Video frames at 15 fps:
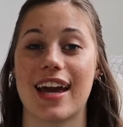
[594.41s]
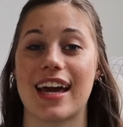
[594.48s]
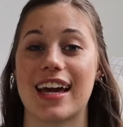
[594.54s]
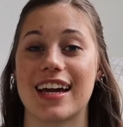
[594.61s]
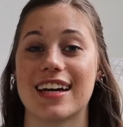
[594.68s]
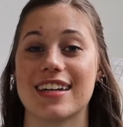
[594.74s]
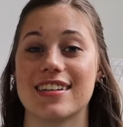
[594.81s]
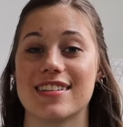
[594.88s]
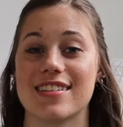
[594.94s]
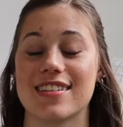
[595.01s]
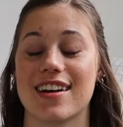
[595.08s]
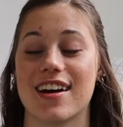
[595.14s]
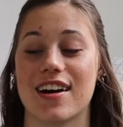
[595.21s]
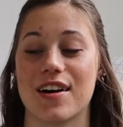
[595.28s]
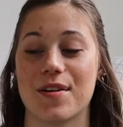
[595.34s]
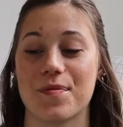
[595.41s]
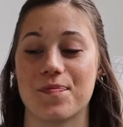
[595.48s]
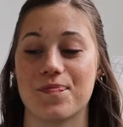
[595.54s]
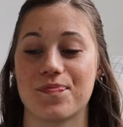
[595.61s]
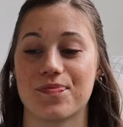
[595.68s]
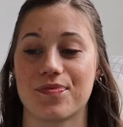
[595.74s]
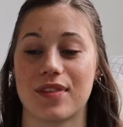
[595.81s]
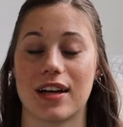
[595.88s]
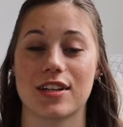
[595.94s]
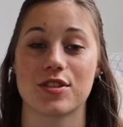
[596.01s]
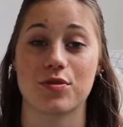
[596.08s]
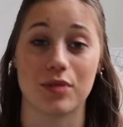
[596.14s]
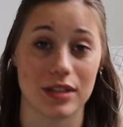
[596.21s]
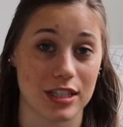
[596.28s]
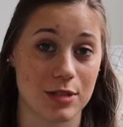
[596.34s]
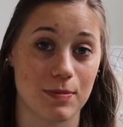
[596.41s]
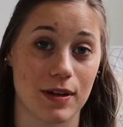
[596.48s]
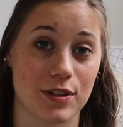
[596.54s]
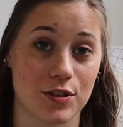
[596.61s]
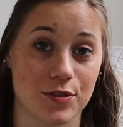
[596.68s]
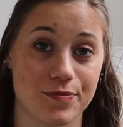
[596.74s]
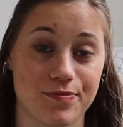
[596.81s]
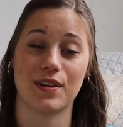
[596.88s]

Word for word: and um, that's really special.